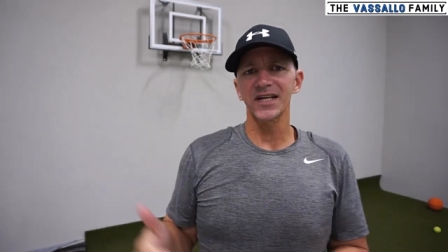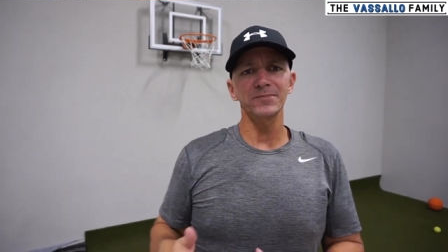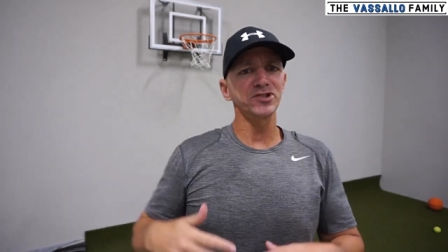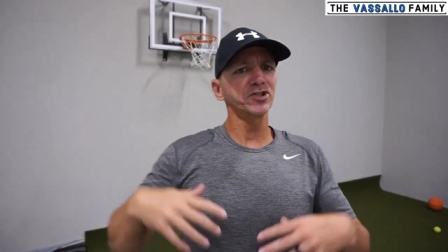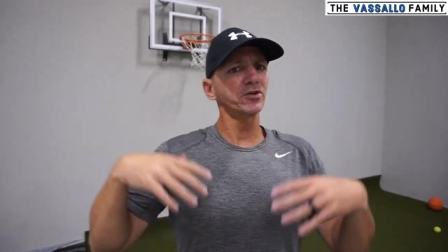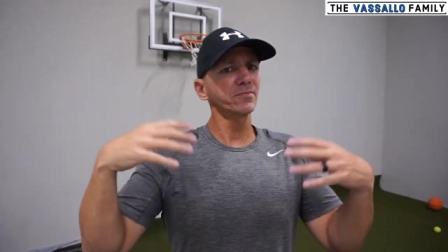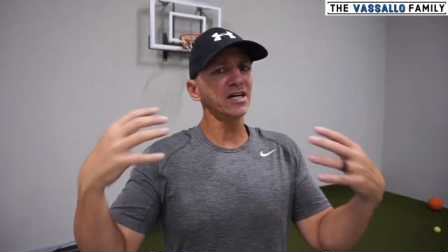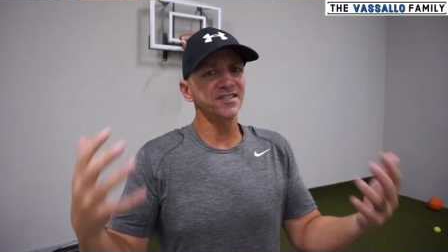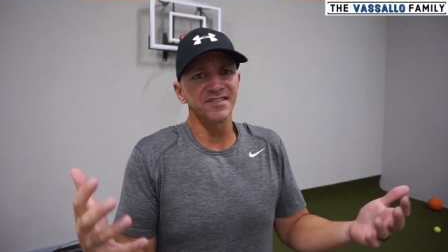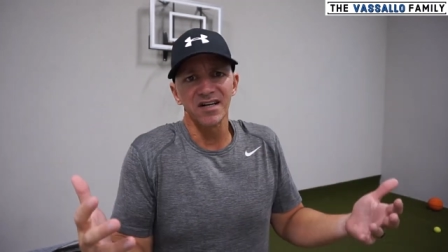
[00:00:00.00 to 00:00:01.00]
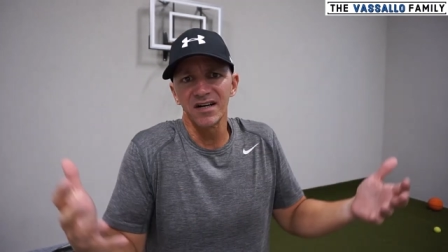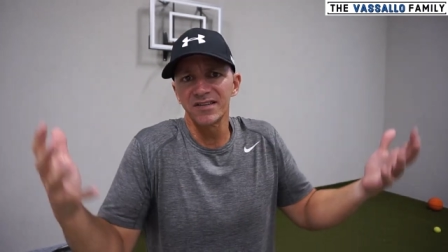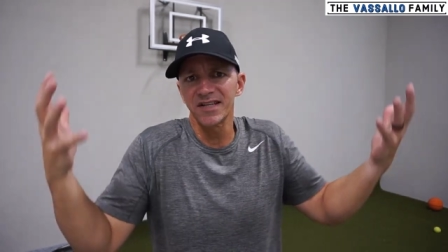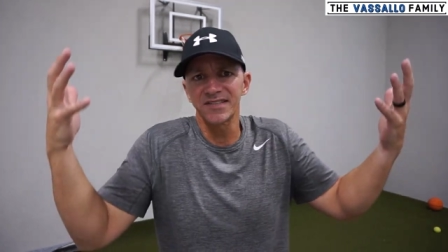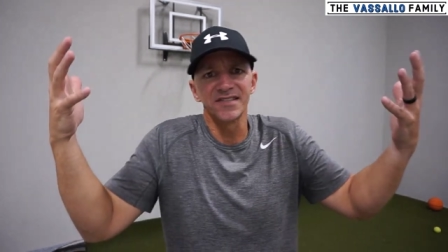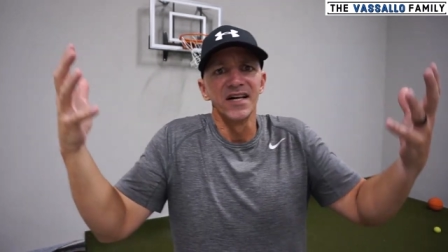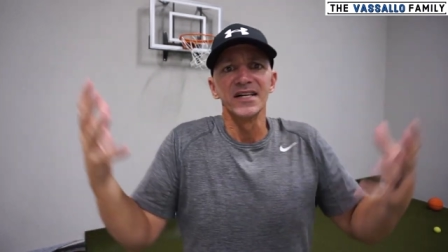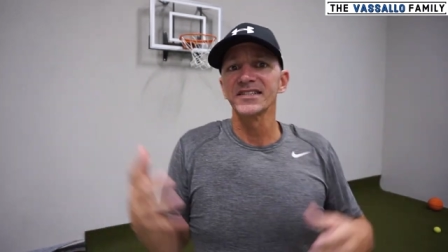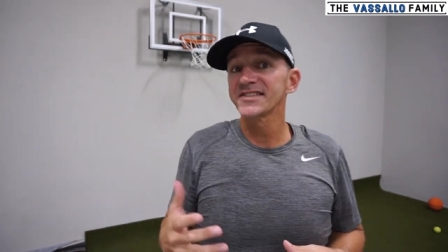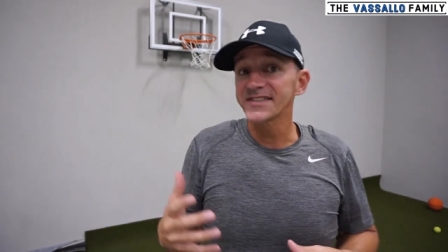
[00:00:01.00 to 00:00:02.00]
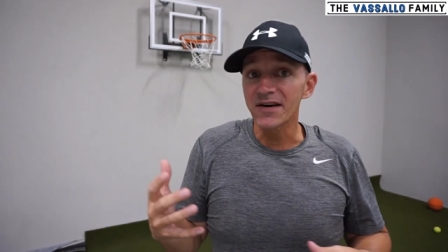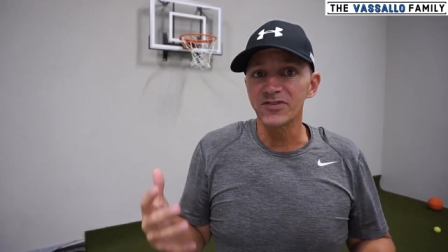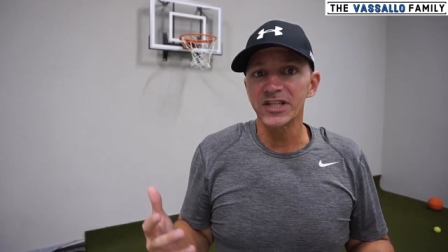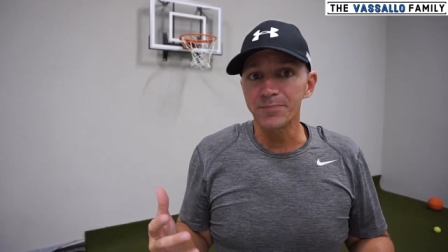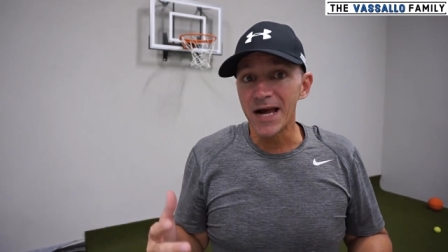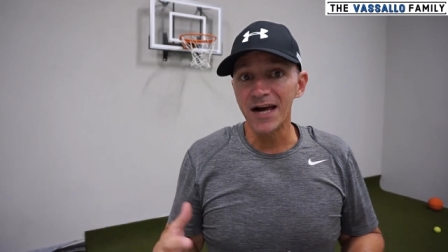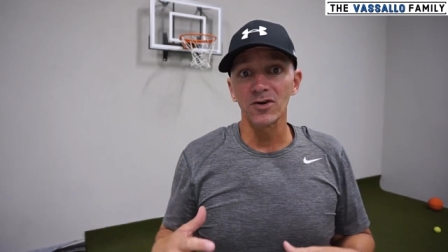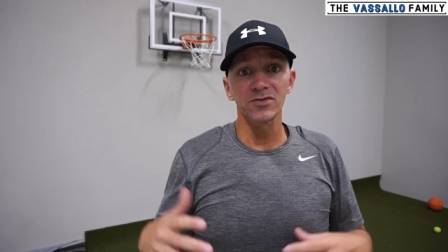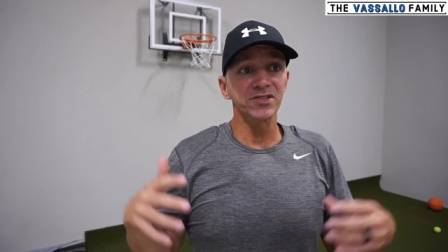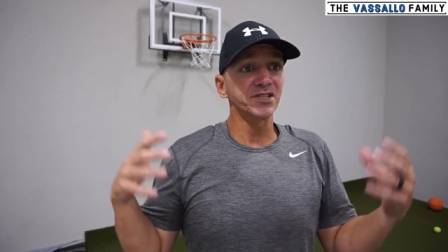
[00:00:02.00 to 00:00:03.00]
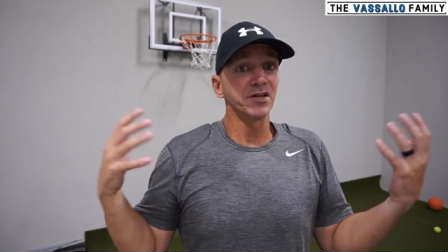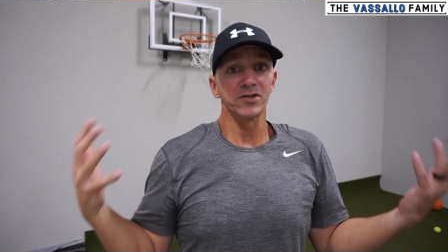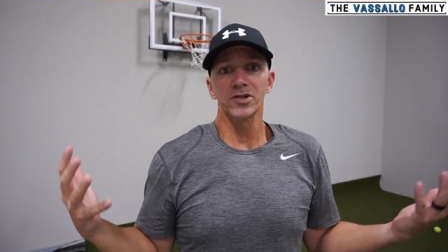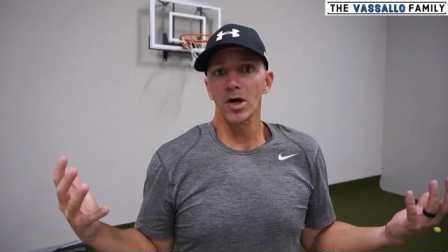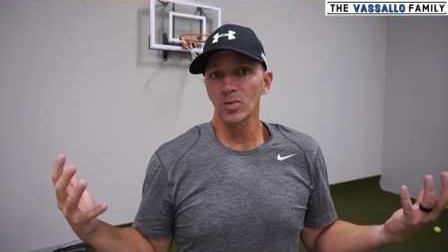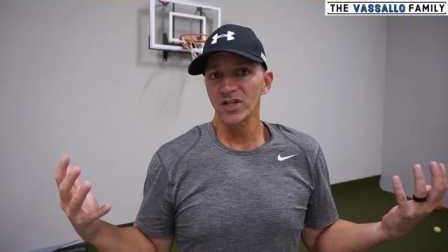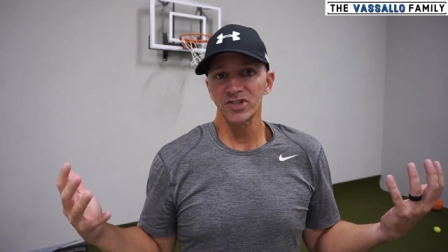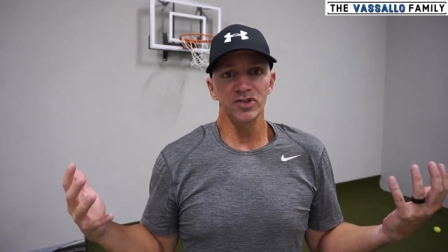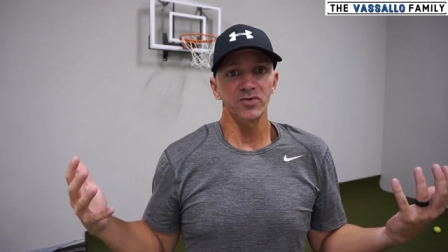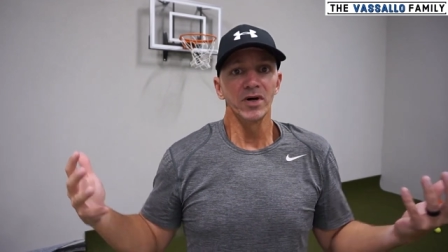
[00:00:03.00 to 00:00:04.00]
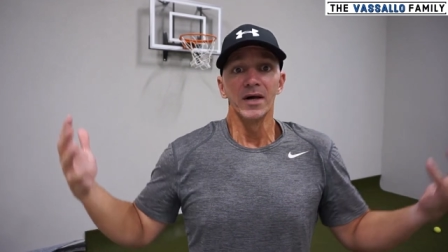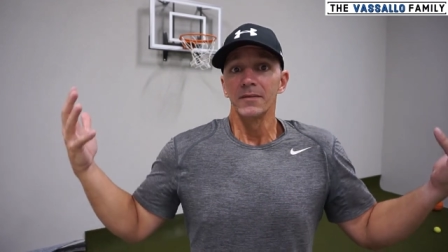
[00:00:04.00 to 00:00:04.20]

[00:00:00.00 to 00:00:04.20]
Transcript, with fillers: I'm sure my son that's 70 pounds, no issue.